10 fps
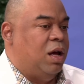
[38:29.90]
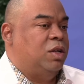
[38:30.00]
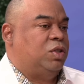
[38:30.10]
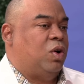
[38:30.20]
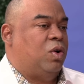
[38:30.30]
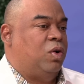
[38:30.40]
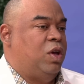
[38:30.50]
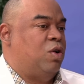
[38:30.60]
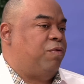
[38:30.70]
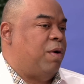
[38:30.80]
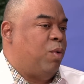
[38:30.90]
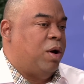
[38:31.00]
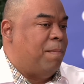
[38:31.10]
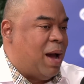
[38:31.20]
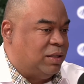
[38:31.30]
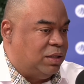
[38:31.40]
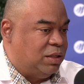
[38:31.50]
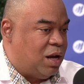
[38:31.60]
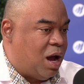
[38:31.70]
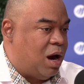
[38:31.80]
So, you know, from where the masses
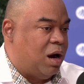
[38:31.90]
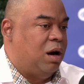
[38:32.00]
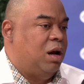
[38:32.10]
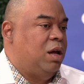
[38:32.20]
are,